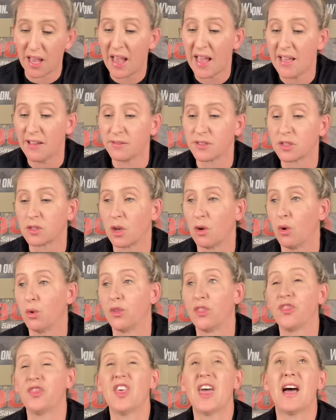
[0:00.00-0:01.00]
I have
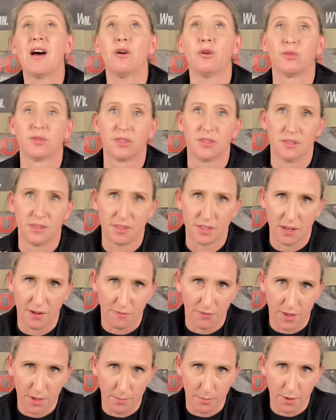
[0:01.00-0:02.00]
sold thousands
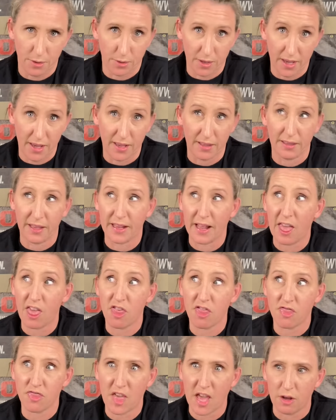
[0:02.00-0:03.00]
of them, okay? Like
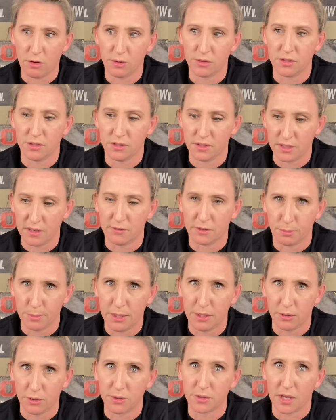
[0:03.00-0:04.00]
thousands of
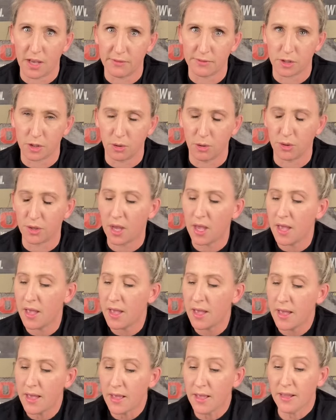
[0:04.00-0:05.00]
spindles I've sold.
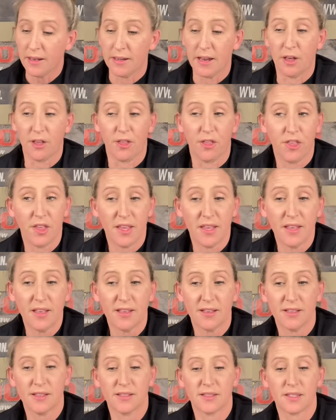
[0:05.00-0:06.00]
Now the thing
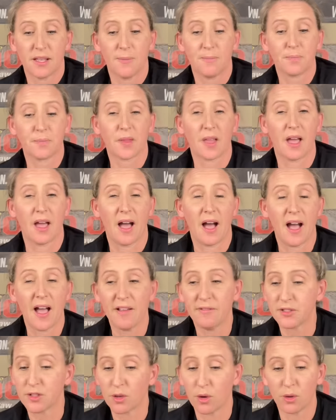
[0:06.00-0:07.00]
is,
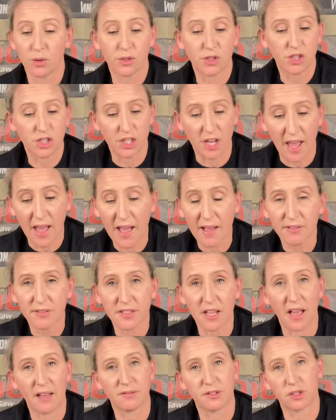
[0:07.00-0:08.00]
I've sold shafts,
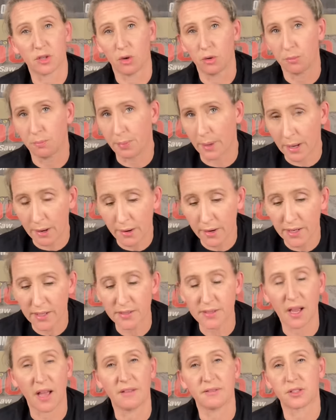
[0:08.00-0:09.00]
I've sold
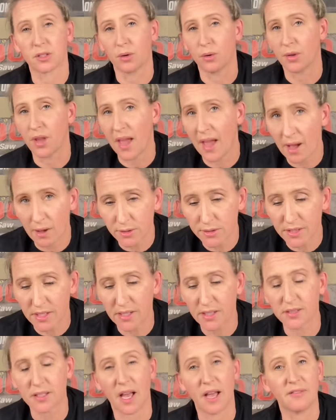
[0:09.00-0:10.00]
bearings, I've sold
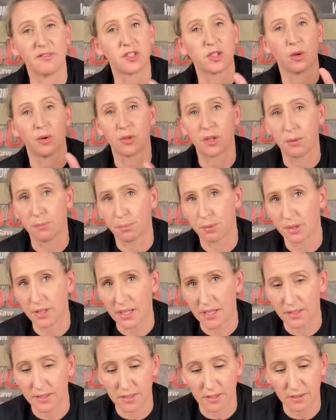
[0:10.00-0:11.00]
housings, I've sold
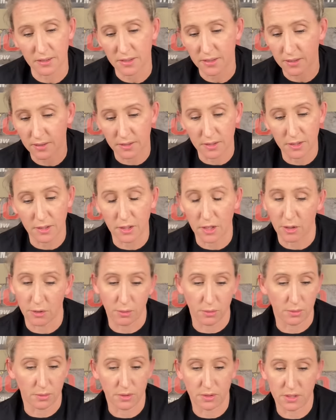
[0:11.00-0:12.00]
complete, you
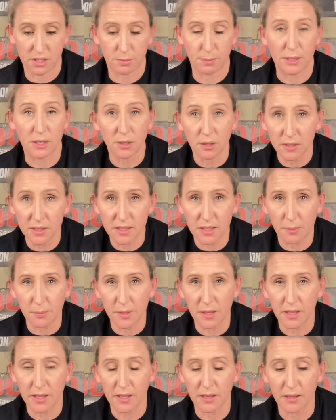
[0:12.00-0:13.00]
know, spindle
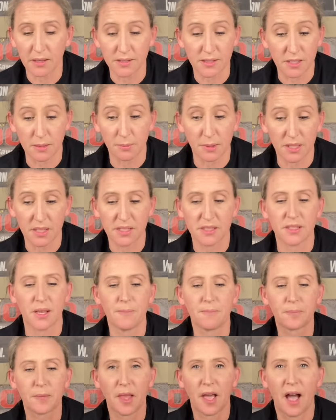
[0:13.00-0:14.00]
assembly assemblies.
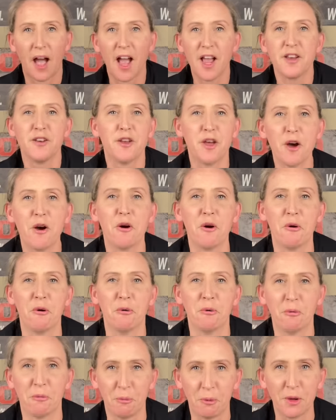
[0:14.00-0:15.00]
I
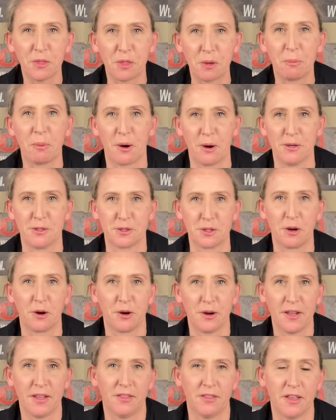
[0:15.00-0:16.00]
know what the parts
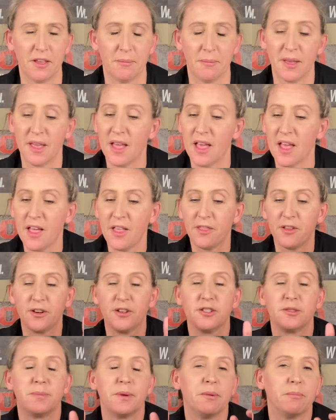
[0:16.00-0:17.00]
are in them. There
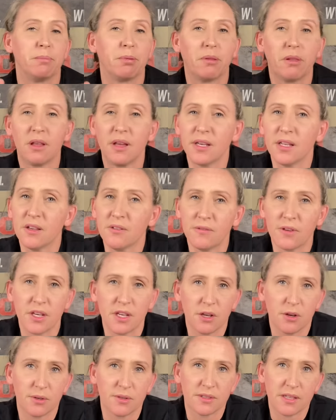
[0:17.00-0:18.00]
has been plenty of
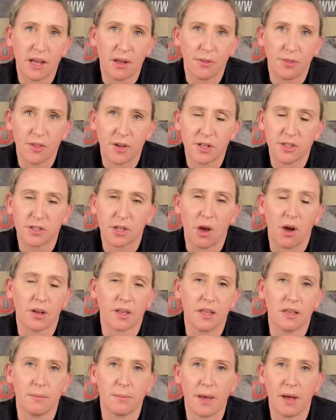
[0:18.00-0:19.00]
videos out there
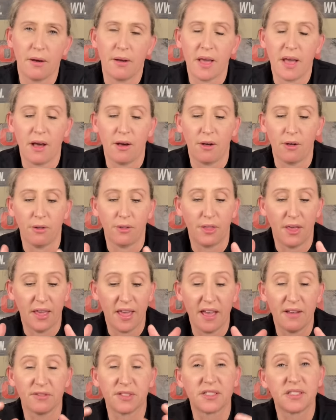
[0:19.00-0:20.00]
talking about how they
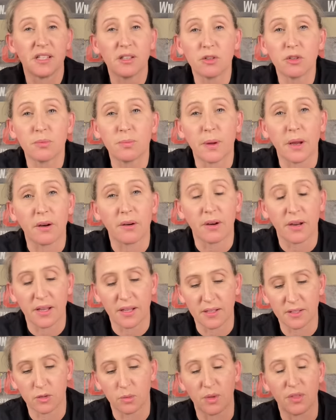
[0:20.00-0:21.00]
have sealed
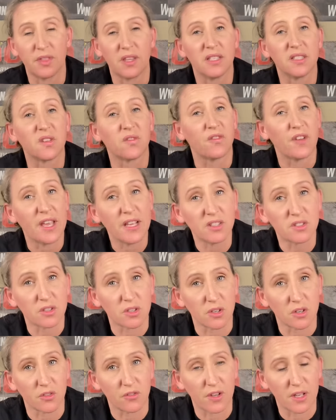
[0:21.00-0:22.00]
bearings with these fake
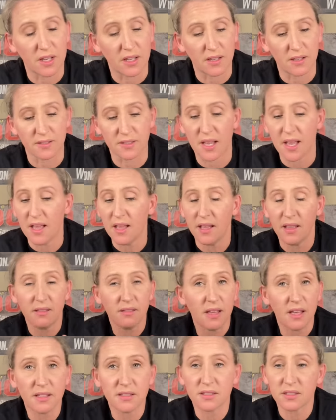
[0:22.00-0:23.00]
Zerk fittings. And
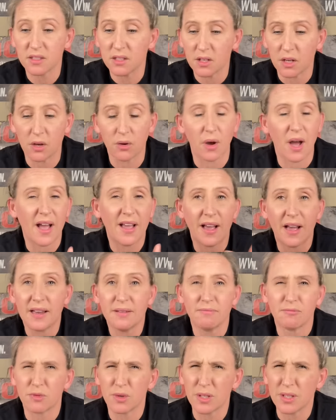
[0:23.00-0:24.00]
that's, you know, I, I,
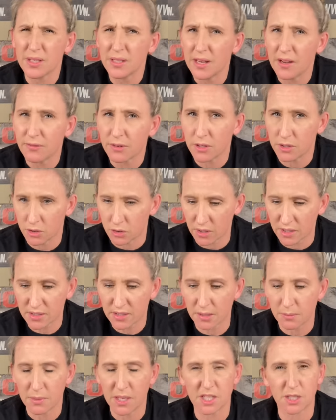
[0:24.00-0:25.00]
really never addressed
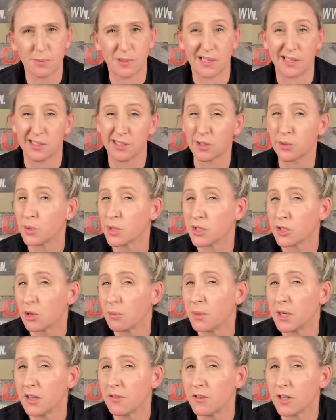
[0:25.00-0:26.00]
it much because there were so
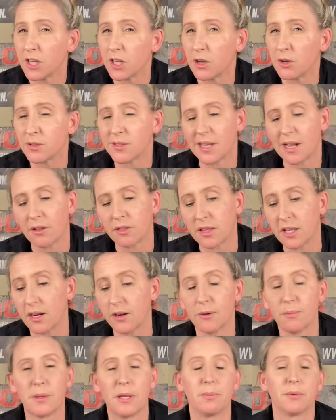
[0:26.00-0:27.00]
many videos out
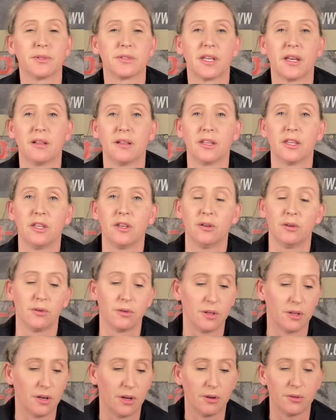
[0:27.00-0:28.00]
there, people telling you,
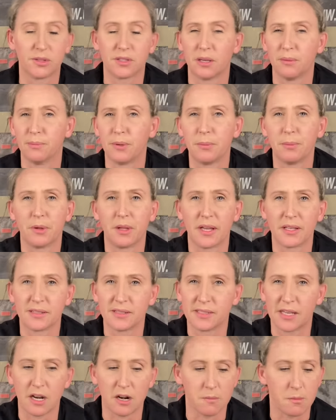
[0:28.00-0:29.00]
you know, some people like to
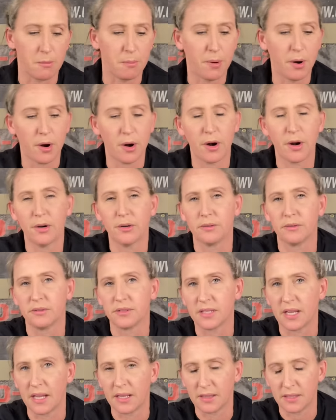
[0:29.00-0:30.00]
tear them apart
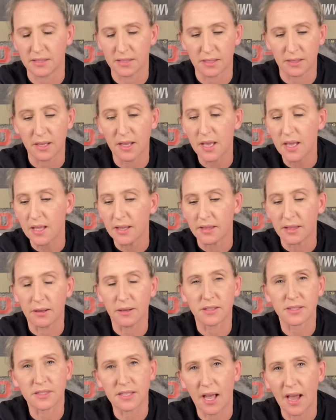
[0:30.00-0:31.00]
and take the,
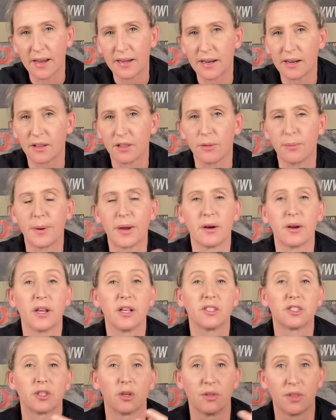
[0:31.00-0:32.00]
the side out of the
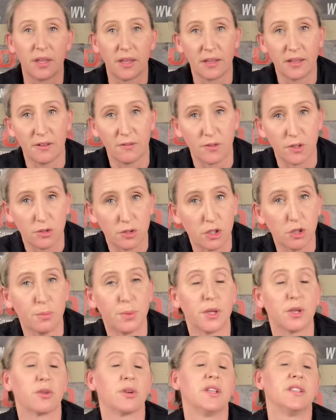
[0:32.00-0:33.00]
bearing so that if you do
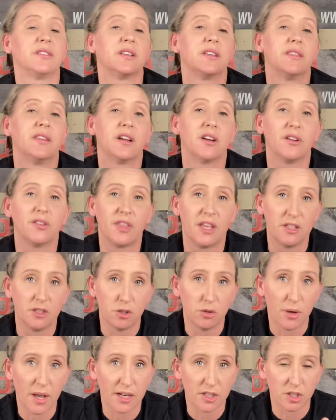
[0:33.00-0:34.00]
put grease in there, they
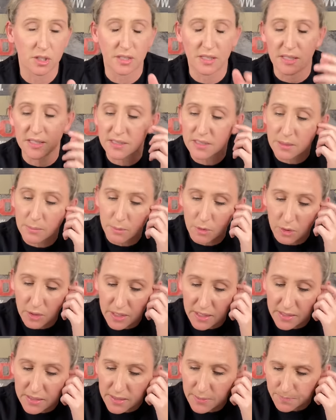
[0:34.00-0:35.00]
do actually get some
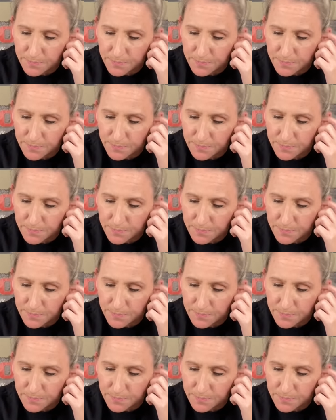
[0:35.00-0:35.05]
grease.